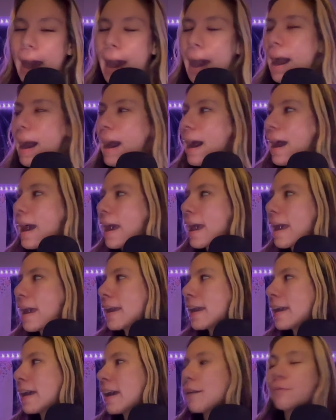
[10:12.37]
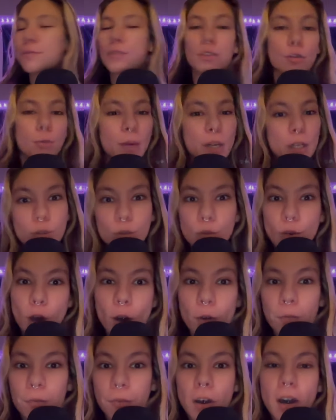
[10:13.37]
I have so much to
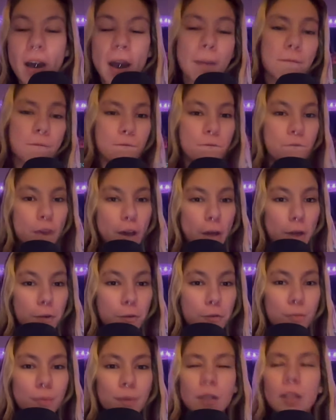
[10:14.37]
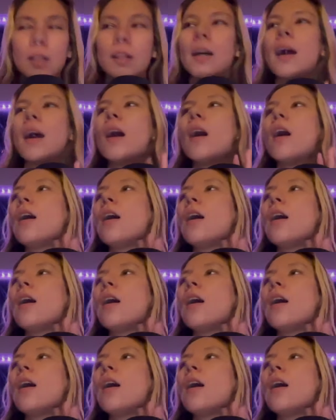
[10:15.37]
offer. I'm valuable.